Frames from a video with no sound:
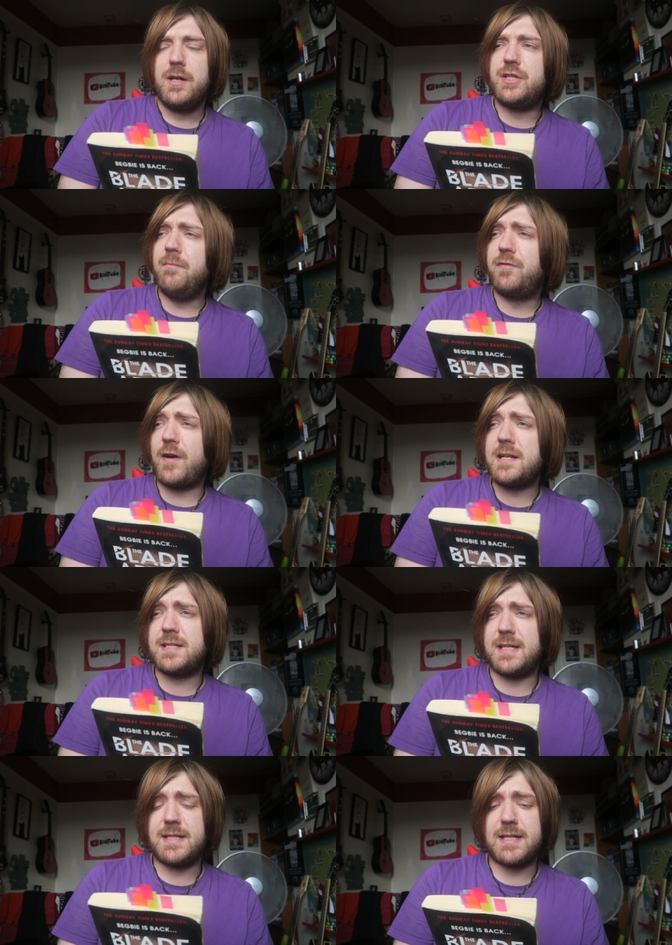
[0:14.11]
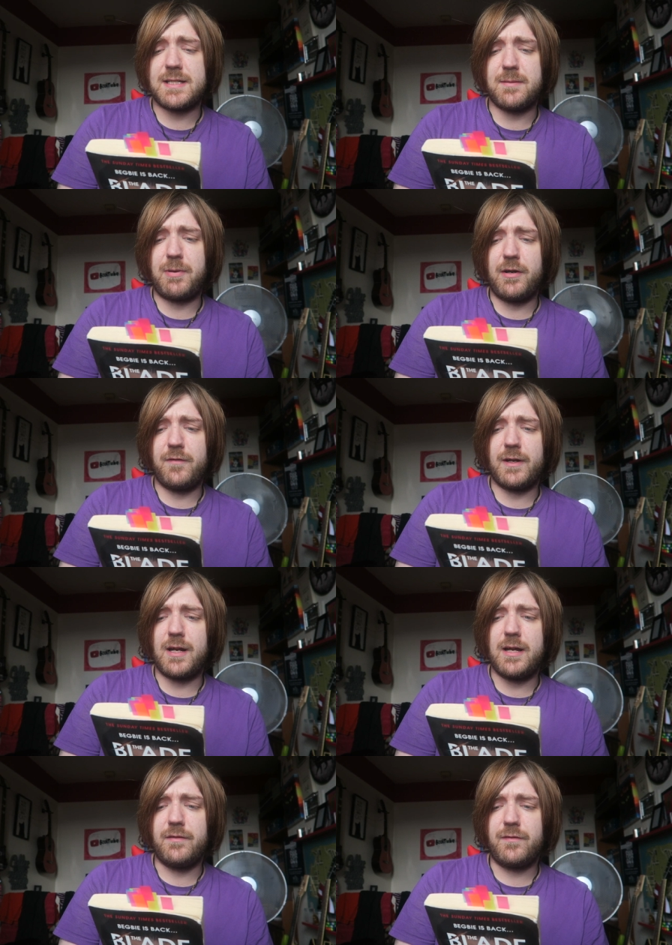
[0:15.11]
Jim Francis has the perfect
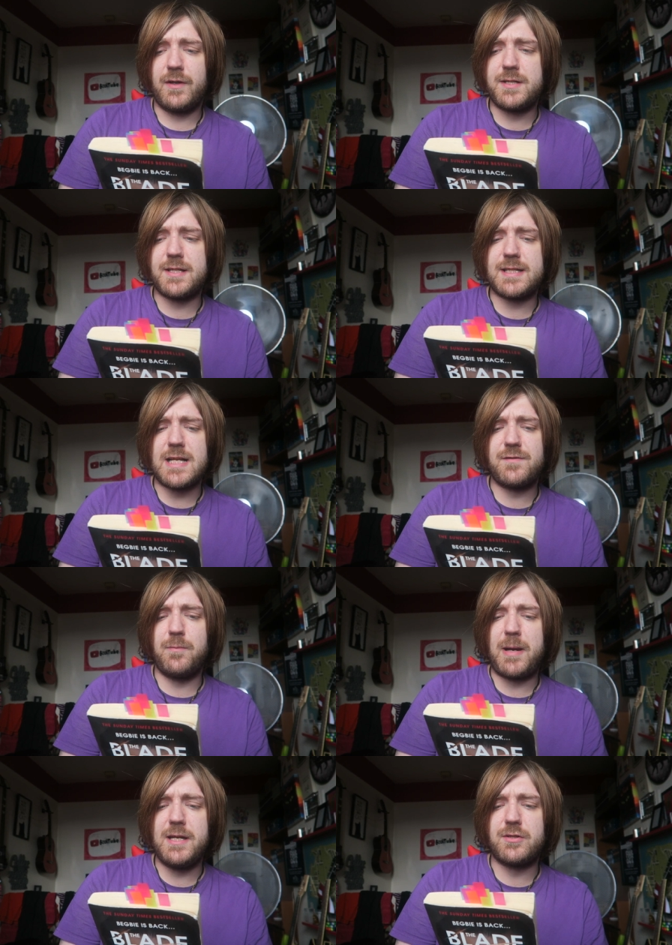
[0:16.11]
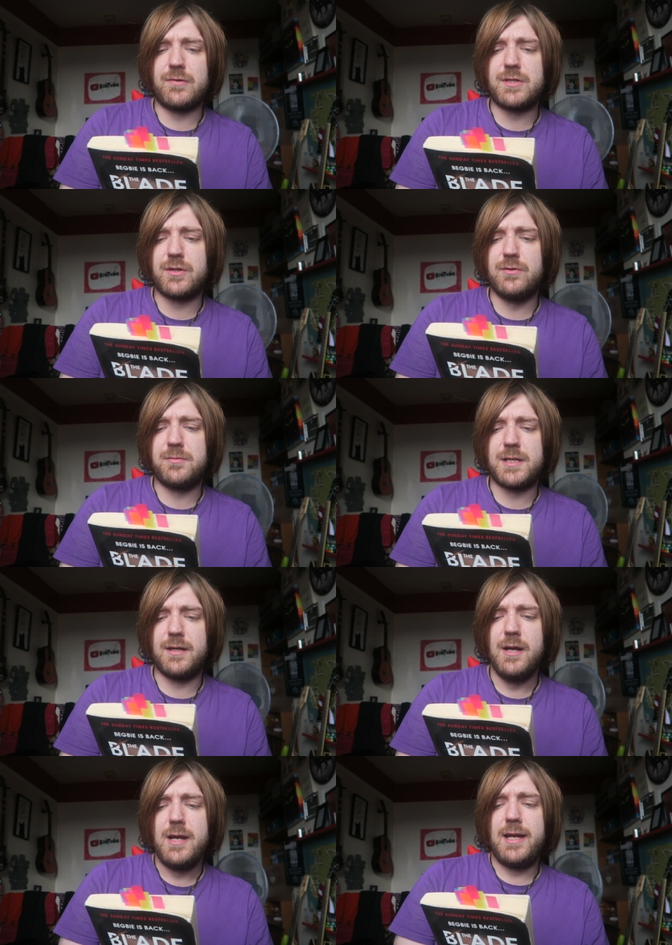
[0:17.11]
life. A successful painter and
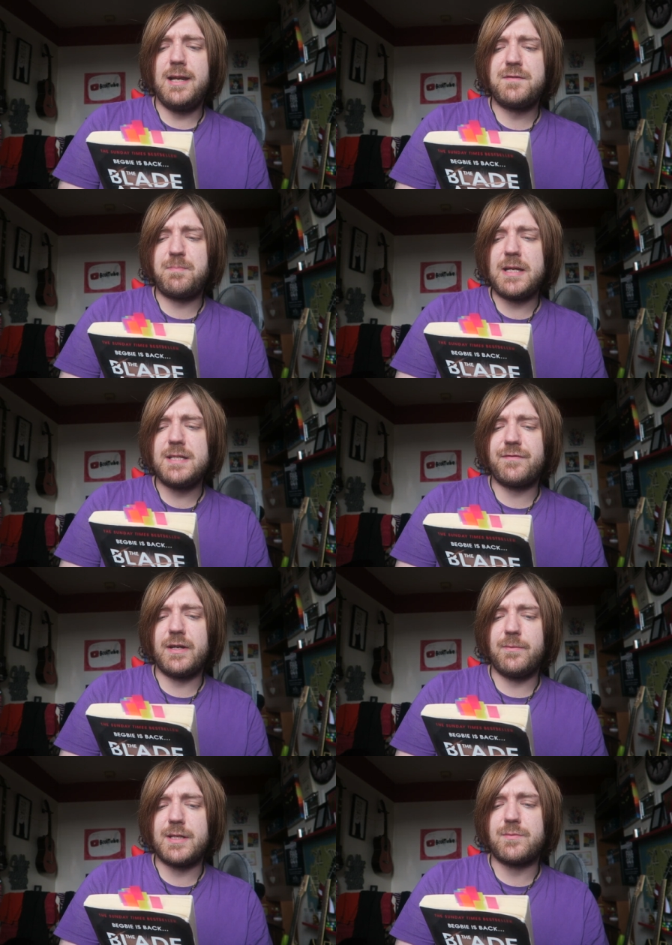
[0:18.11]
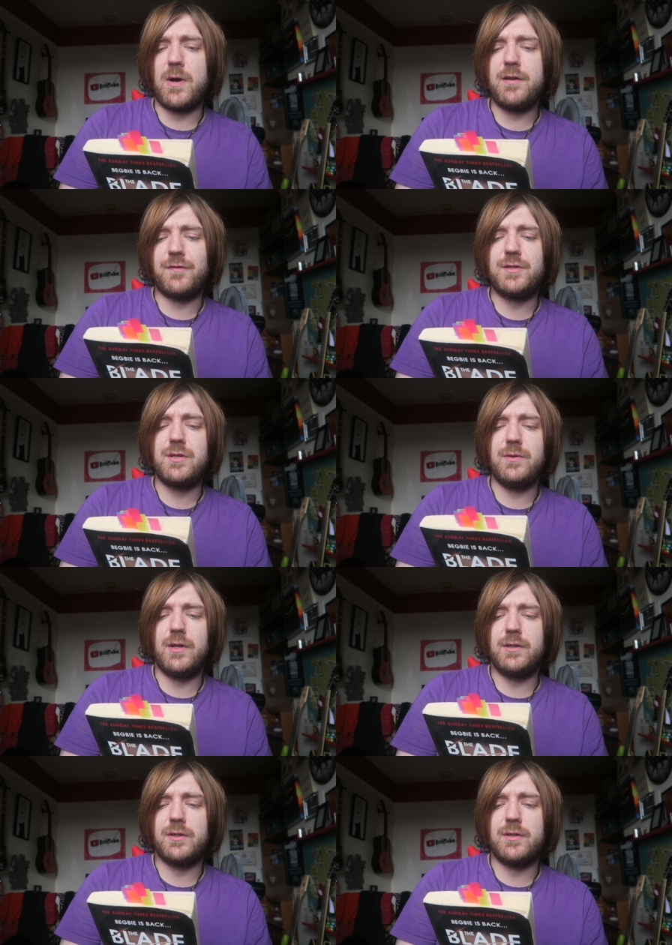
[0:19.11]
sculptor, he lives peacefully with his wife and two
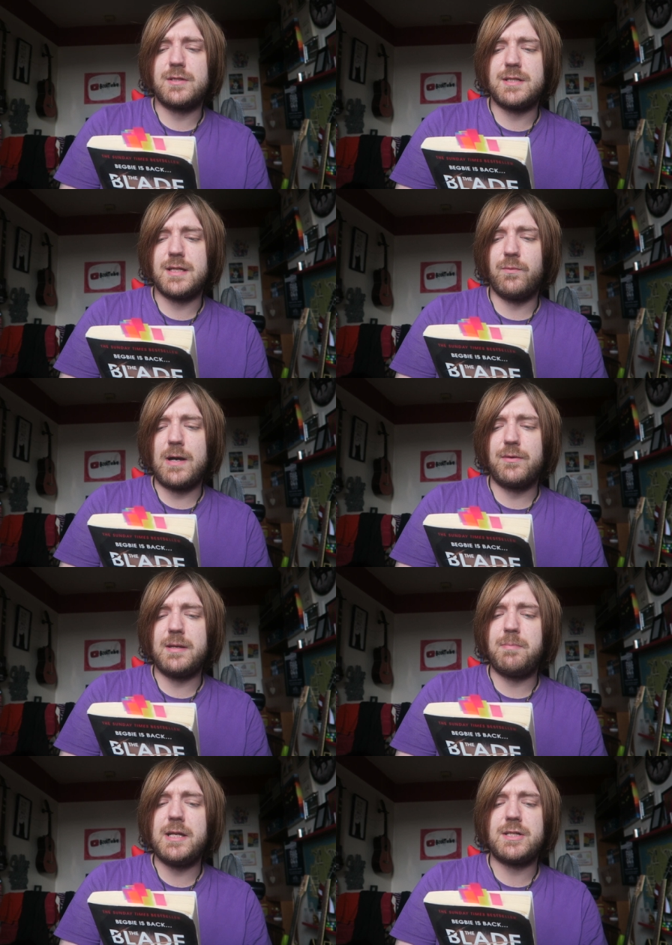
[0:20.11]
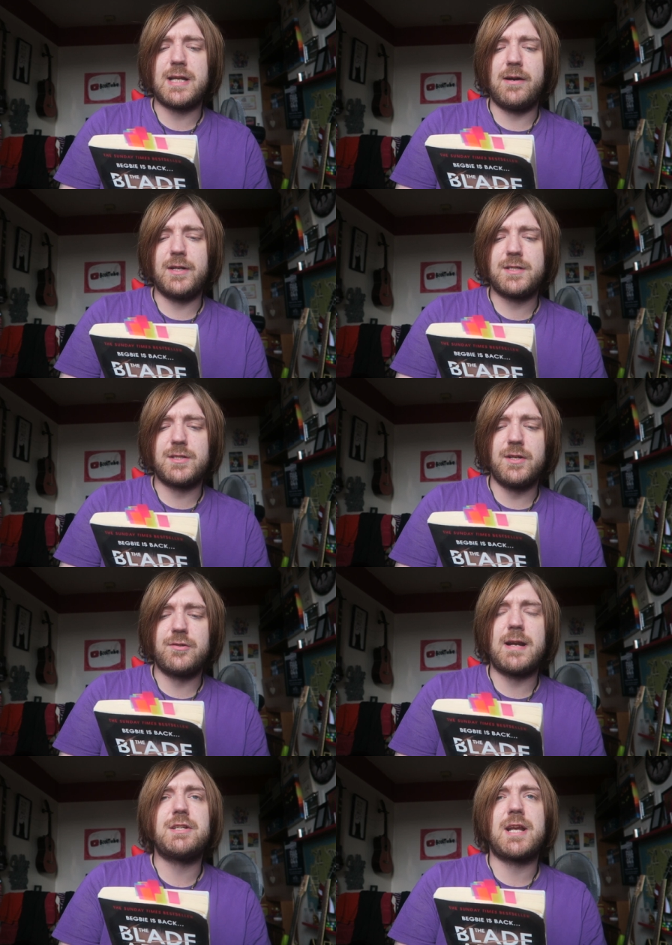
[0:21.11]
young daughters in a wealthy beach town in
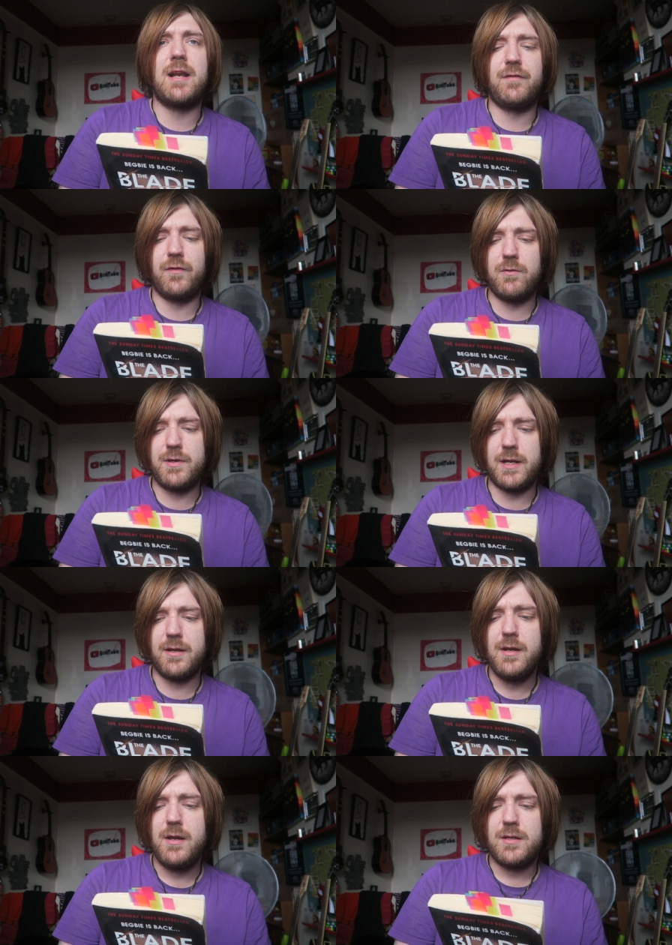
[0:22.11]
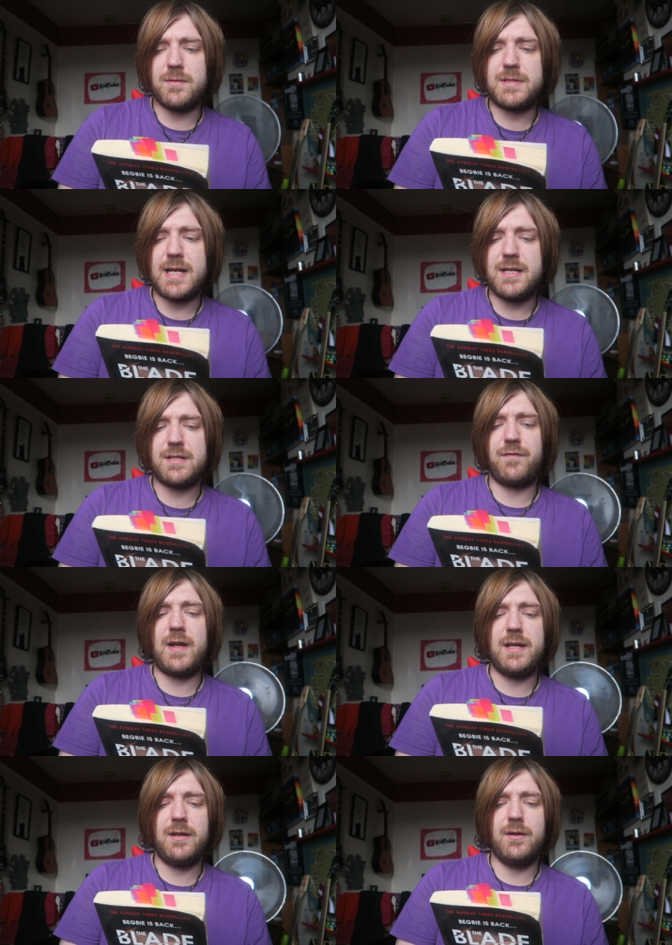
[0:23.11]
sun-drenched California. Some say he's a
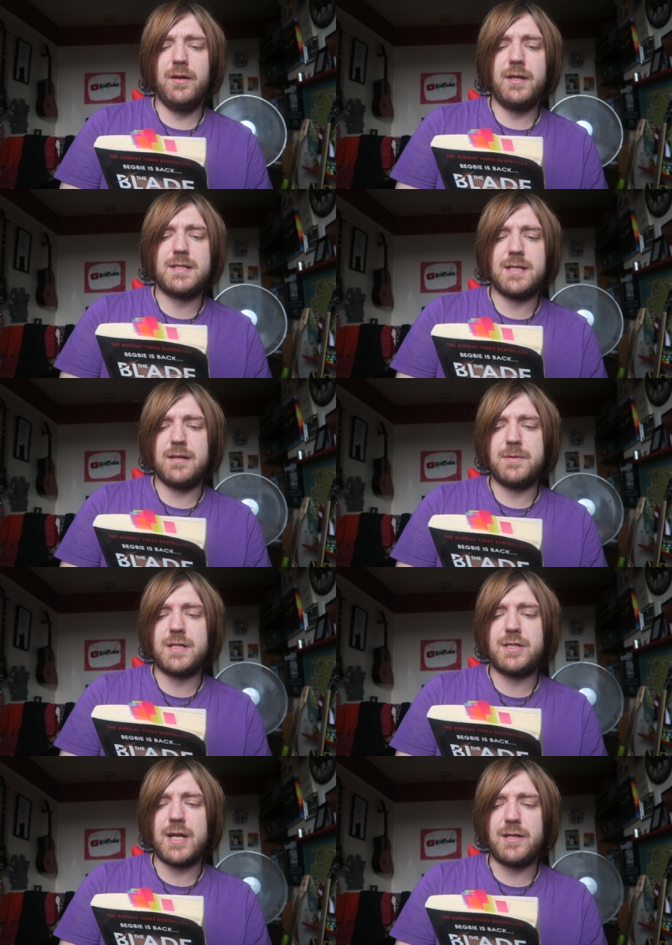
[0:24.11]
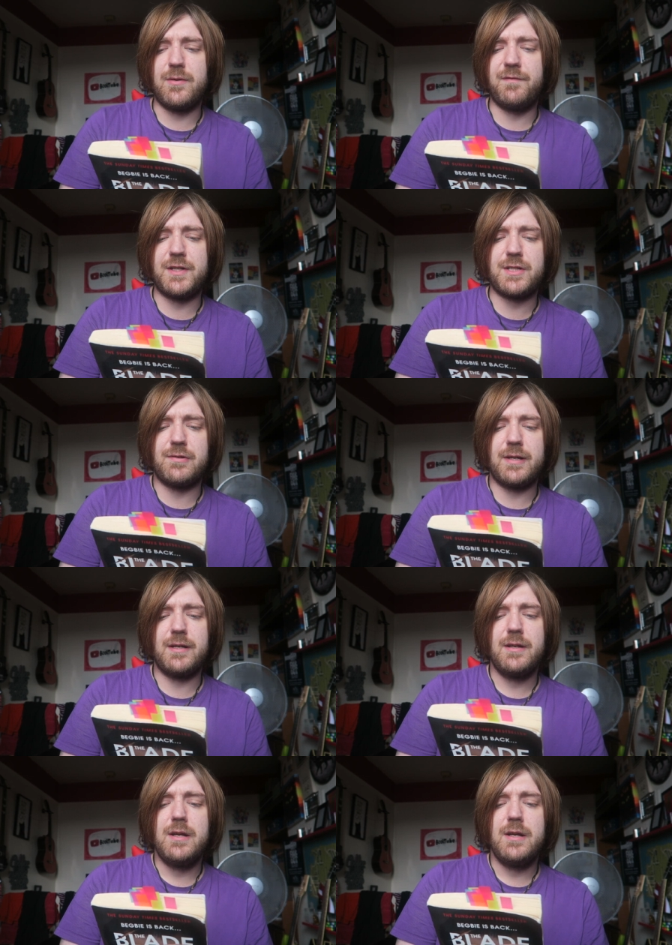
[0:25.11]
fake, others see him as a genuine visionary.